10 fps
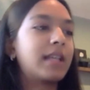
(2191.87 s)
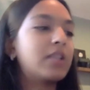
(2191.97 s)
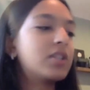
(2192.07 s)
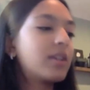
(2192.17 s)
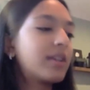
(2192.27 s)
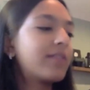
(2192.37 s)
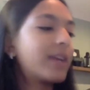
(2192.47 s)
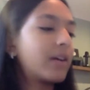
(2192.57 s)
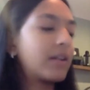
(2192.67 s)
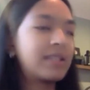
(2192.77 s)
an engineering
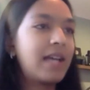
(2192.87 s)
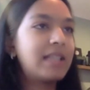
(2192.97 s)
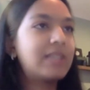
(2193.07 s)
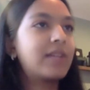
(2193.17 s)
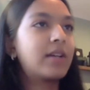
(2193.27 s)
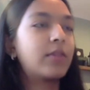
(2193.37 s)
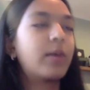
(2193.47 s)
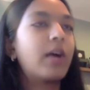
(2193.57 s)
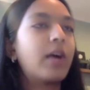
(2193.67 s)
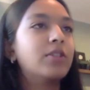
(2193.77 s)
fair or a science fair
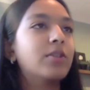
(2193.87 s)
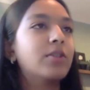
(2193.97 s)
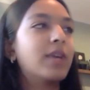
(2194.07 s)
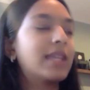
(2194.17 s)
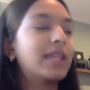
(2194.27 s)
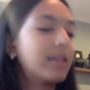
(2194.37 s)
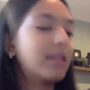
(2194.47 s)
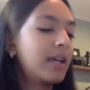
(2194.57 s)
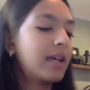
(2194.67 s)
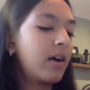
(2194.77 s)
around you, I think
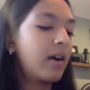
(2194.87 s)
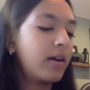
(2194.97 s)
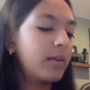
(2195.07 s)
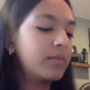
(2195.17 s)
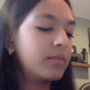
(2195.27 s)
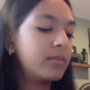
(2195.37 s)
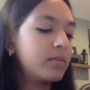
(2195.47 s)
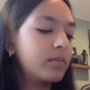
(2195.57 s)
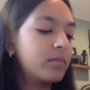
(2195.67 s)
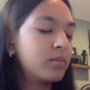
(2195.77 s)
um,
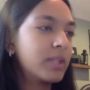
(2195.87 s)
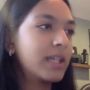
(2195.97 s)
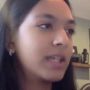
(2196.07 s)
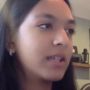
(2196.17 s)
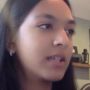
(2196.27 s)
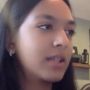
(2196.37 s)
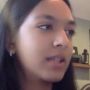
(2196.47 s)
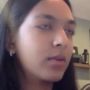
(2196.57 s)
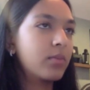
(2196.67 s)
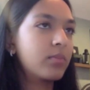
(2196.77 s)
really,
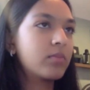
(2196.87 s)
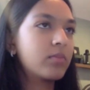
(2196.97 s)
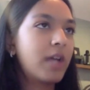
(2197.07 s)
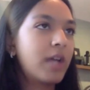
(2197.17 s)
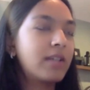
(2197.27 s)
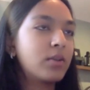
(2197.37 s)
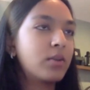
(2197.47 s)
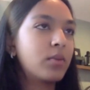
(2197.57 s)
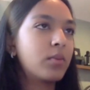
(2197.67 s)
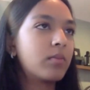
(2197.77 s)
try
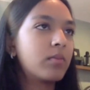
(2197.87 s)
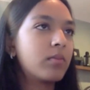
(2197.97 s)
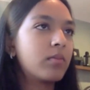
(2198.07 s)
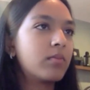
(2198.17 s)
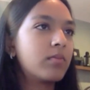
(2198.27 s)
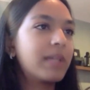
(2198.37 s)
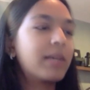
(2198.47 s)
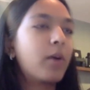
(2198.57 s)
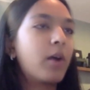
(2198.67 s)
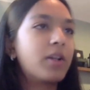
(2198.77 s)
to
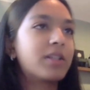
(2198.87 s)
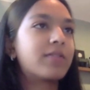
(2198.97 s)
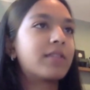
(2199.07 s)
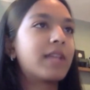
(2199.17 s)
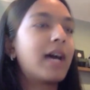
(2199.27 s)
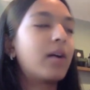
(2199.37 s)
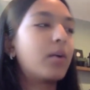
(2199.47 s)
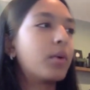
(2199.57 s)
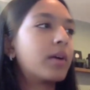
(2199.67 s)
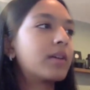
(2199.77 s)
make a project for that
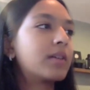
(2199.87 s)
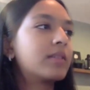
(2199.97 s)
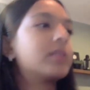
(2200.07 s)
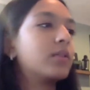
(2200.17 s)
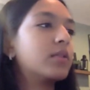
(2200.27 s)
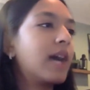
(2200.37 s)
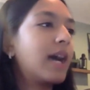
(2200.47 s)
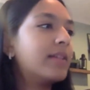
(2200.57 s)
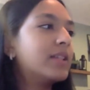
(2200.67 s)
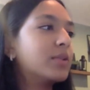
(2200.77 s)
or
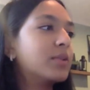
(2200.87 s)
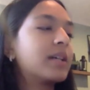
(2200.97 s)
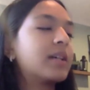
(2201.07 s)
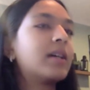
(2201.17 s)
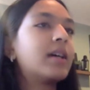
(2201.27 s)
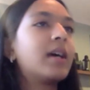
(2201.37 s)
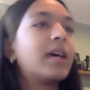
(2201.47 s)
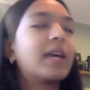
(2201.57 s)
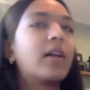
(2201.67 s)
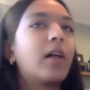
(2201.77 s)
dive into it.
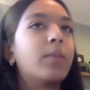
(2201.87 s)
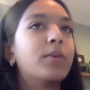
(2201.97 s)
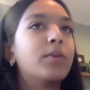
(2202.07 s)
It'll help